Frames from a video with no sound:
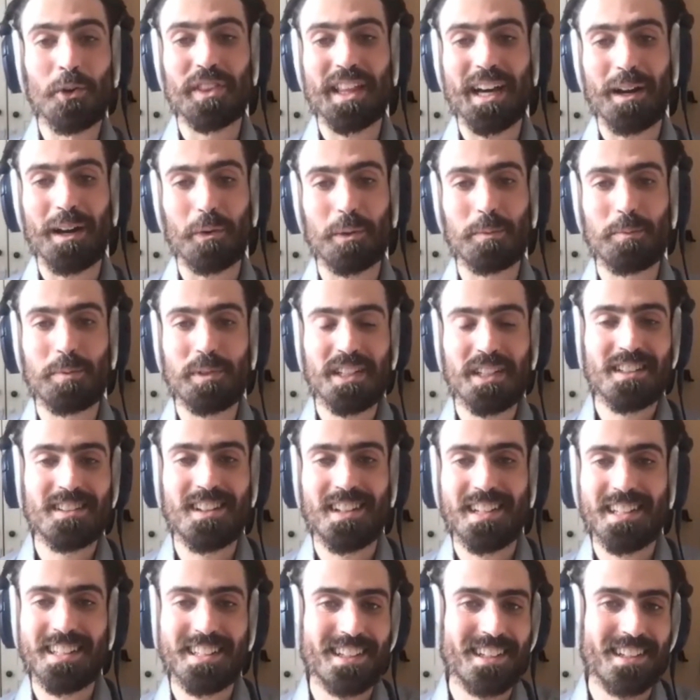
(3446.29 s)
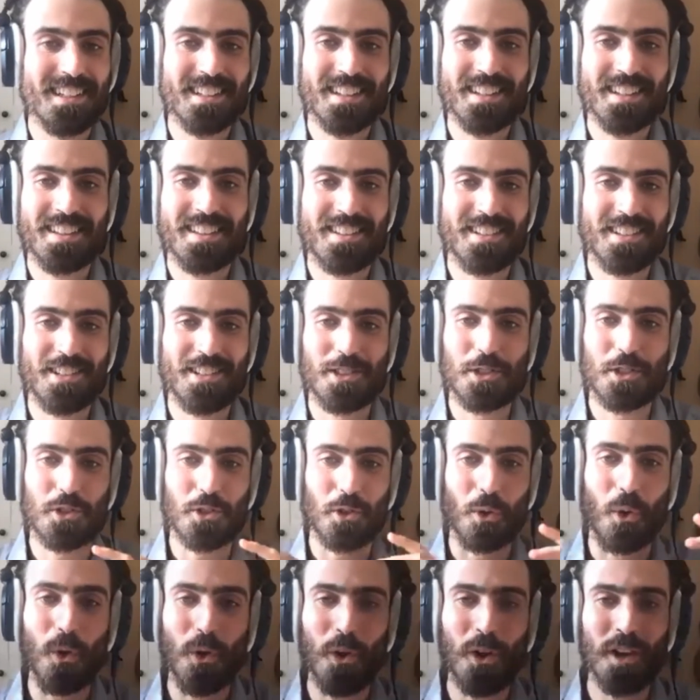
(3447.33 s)
That would be like the
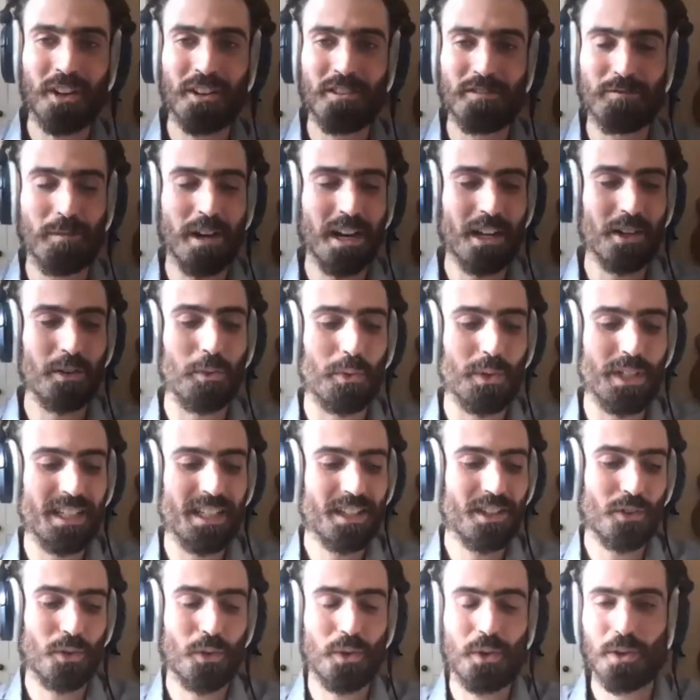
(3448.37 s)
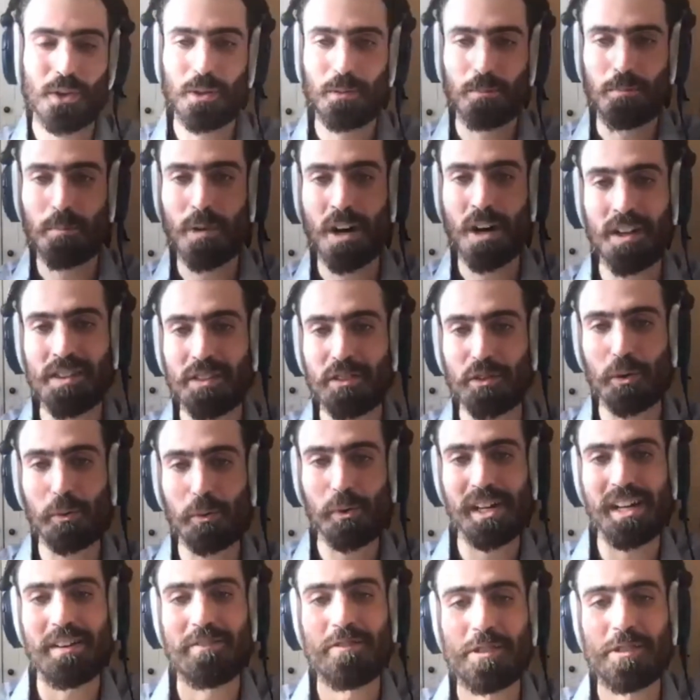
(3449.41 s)
joy of my week or month or
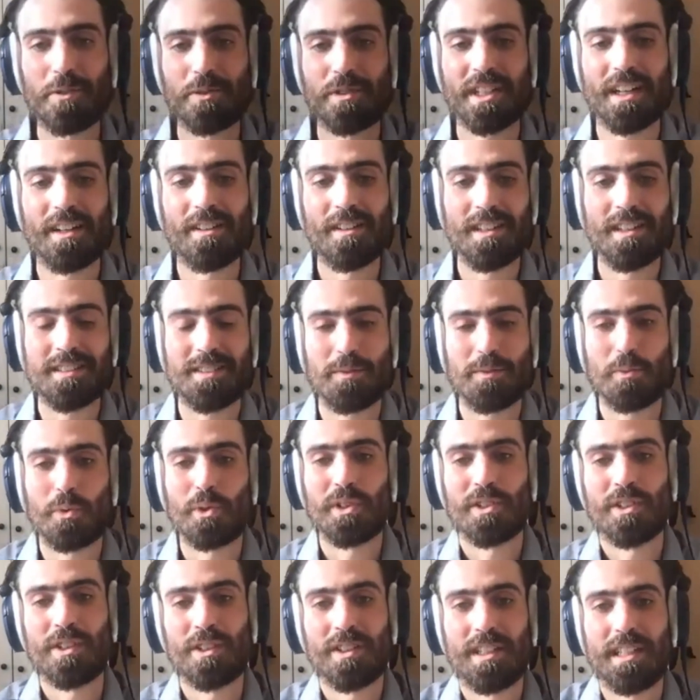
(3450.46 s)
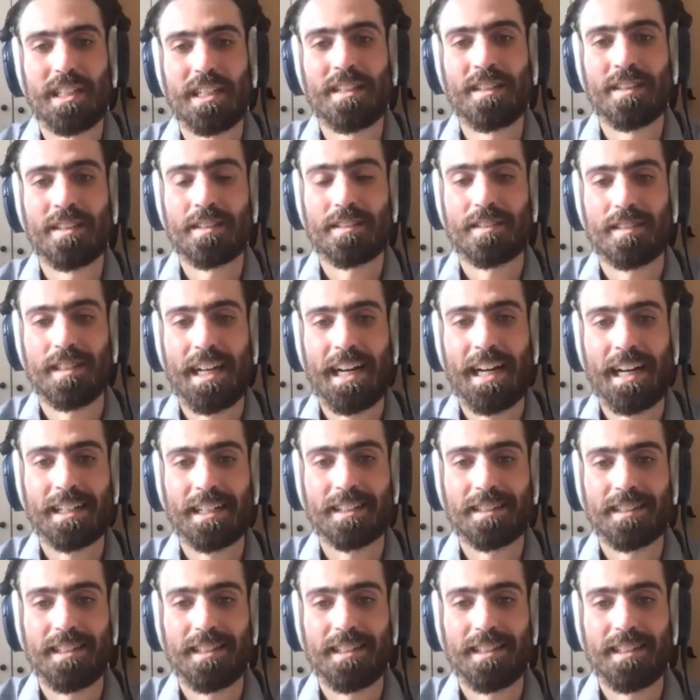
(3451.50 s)
whenever you tell us we're in the Slack.